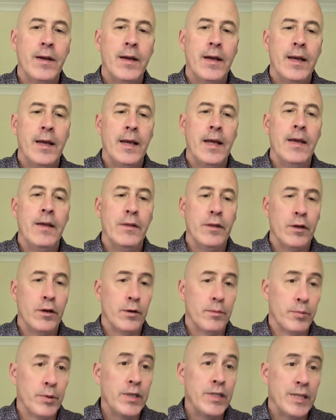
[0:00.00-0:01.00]
in their
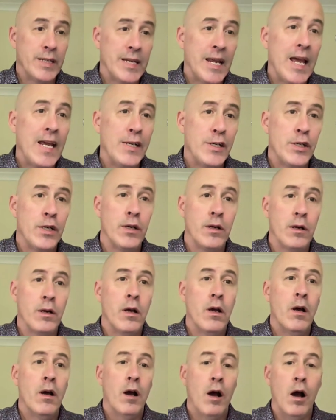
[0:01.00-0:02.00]
presentation
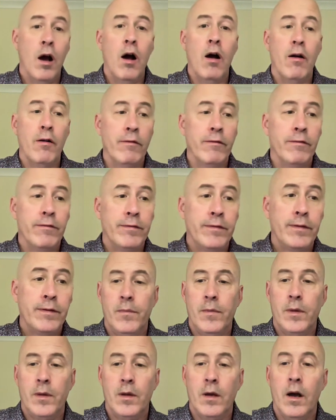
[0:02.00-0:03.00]
of
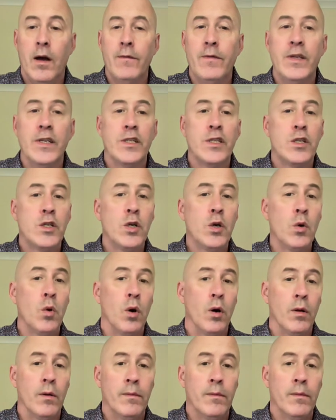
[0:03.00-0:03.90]
this tool.